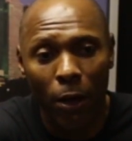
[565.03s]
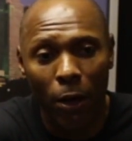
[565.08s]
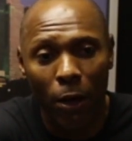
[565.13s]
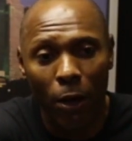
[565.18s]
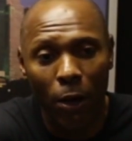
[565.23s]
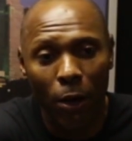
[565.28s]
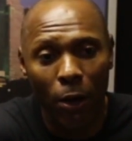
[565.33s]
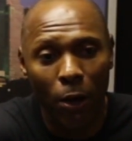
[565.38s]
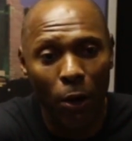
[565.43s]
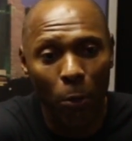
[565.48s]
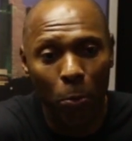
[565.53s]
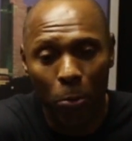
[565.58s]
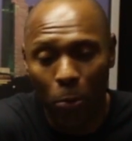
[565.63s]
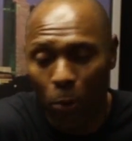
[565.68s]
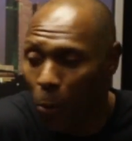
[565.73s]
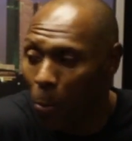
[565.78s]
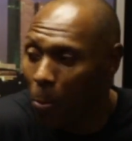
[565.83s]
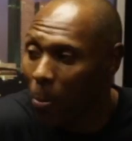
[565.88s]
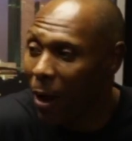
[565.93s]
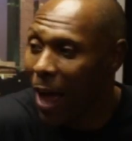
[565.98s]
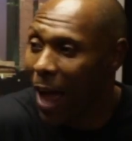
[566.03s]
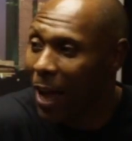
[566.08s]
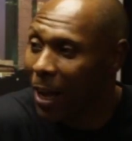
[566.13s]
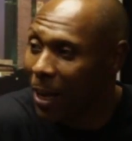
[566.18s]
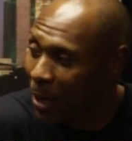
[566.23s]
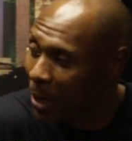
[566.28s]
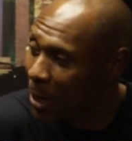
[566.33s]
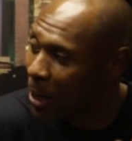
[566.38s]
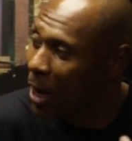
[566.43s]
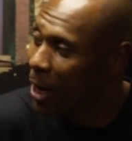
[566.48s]
a, a pro-black
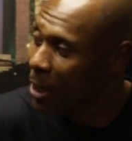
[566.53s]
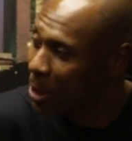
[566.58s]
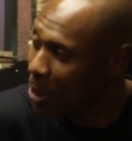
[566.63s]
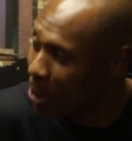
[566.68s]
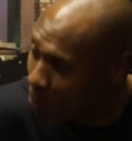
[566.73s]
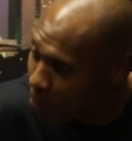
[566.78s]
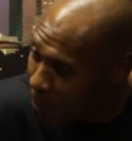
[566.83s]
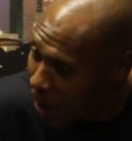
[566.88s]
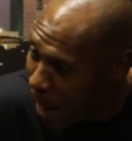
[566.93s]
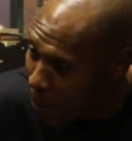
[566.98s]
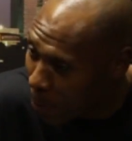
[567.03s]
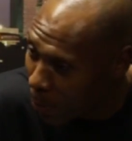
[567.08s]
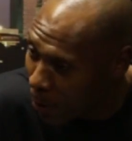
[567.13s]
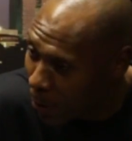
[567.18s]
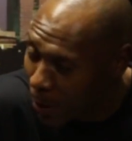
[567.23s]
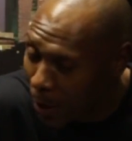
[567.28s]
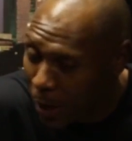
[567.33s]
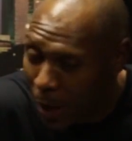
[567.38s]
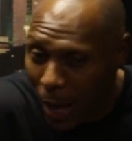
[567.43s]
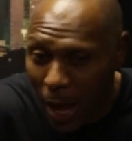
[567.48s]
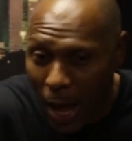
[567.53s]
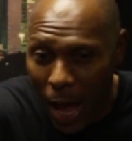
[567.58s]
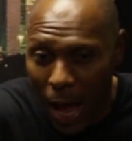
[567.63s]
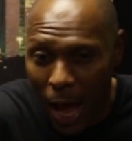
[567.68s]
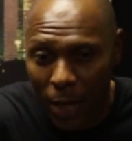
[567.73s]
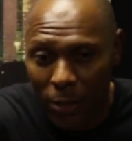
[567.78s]
conscious rapper, right, right, right.